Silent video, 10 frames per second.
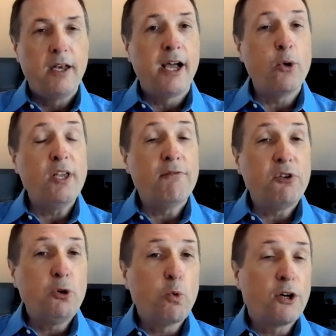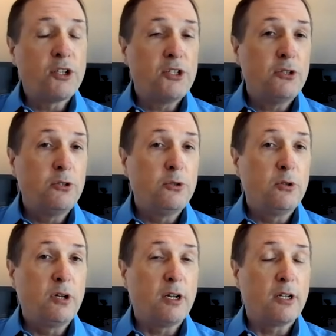Now, if you were
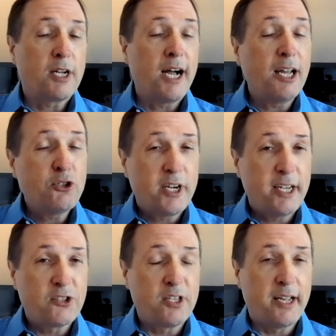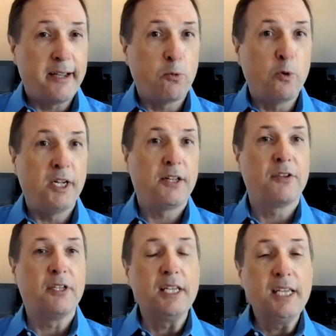to contrast that with